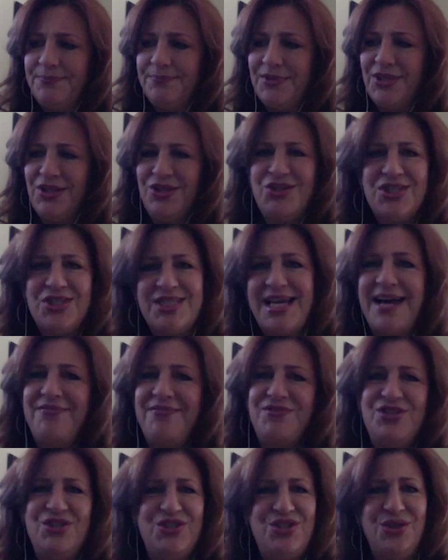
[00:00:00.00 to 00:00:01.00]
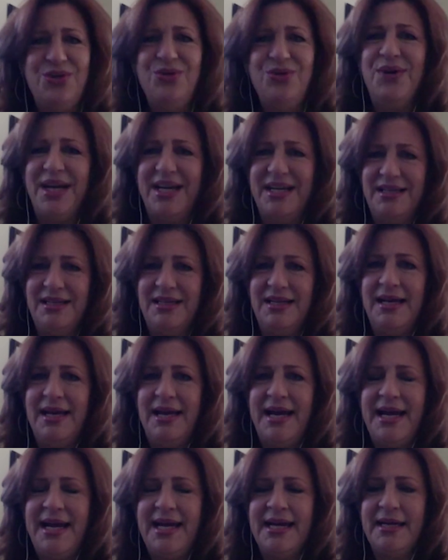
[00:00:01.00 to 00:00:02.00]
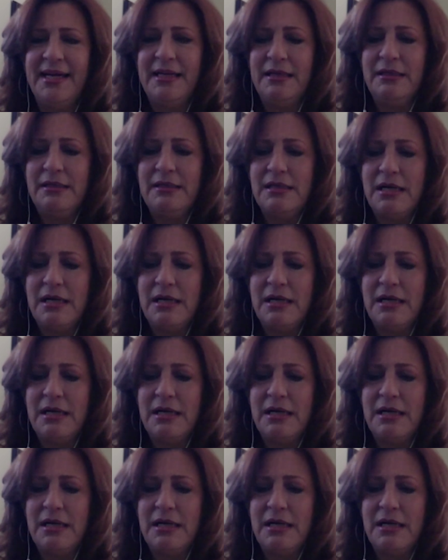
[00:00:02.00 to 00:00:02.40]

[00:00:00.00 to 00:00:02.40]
you just have to do it. And